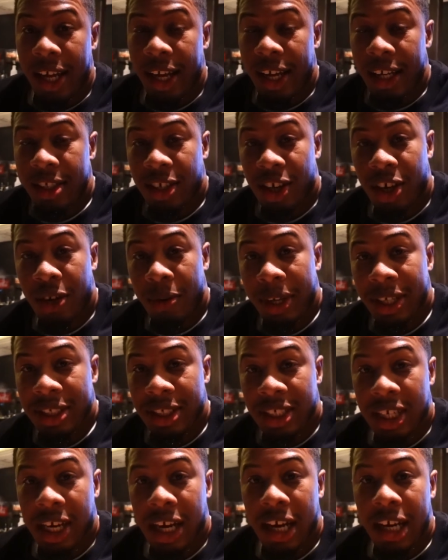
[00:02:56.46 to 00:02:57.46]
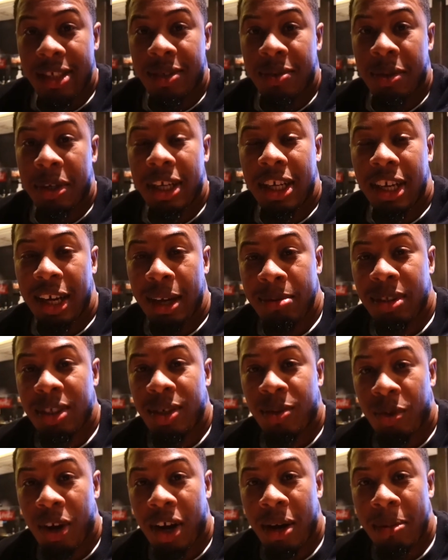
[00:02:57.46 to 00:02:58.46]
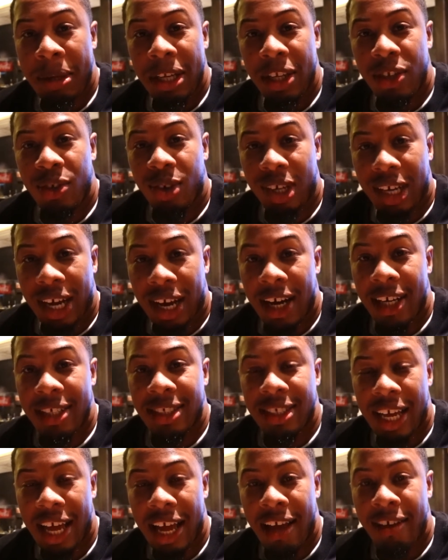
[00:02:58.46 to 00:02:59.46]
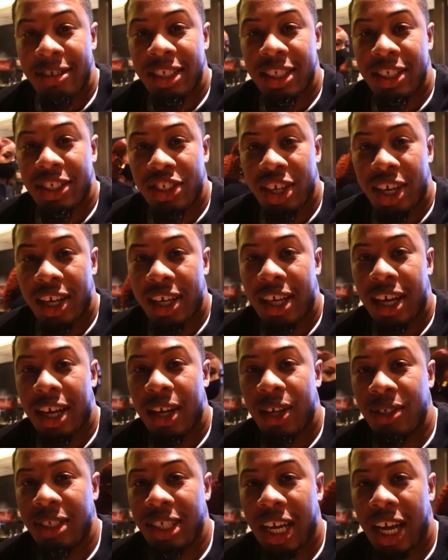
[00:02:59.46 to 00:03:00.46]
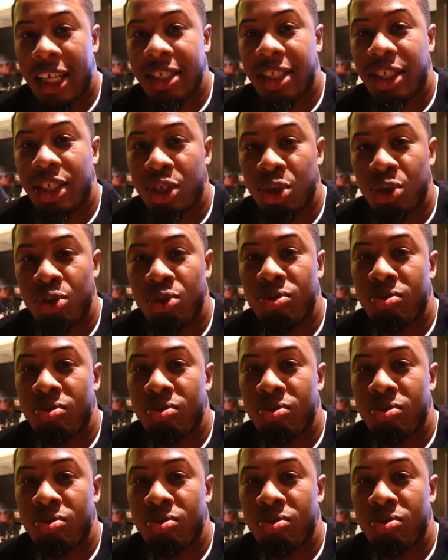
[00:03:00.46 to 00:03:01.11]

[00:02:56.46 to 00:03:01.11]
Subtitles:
As always, guys, when it comes to ramen, you guys have to check out Tatsu